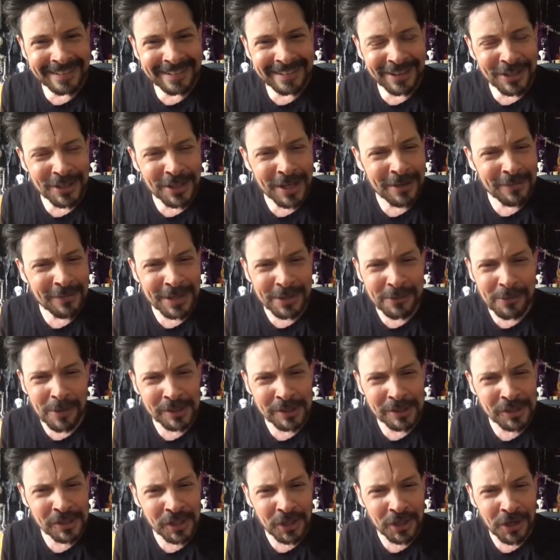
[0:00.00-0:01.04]
you have any
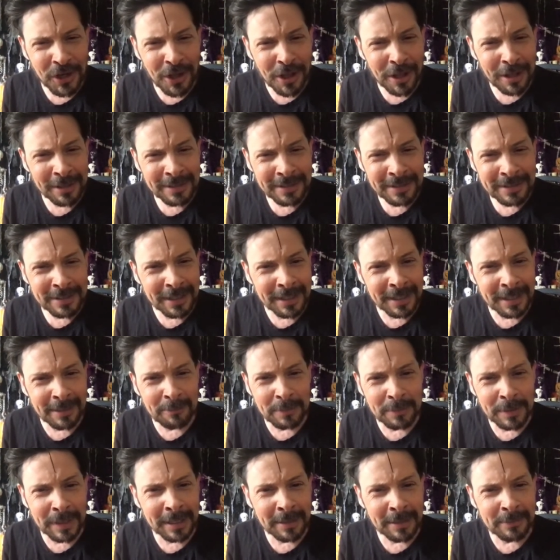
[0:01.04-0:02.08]
questions at all? You got
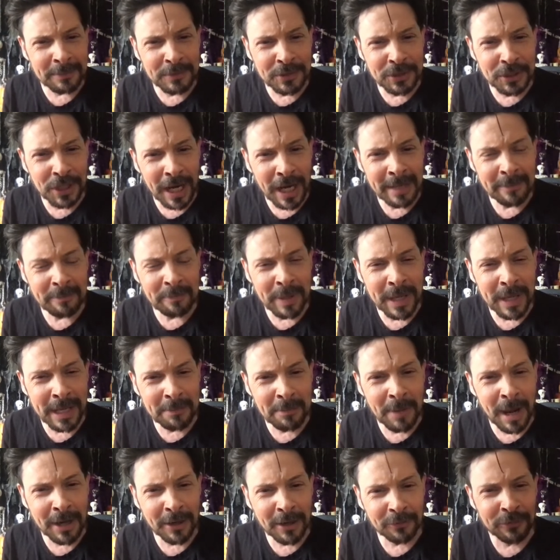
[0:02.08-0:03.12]
a giant pink
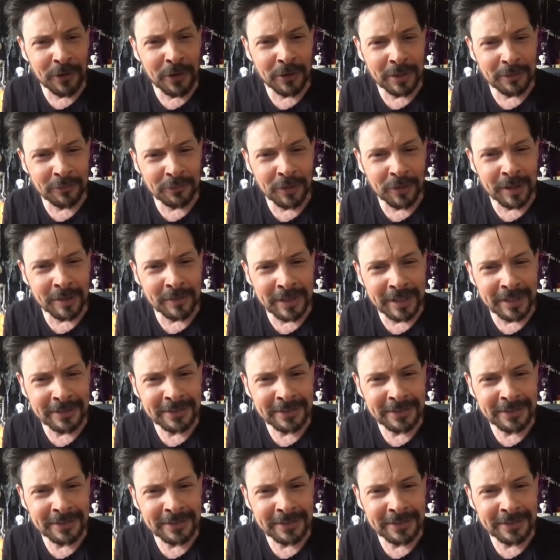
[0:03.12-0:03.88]
microphone in front of you.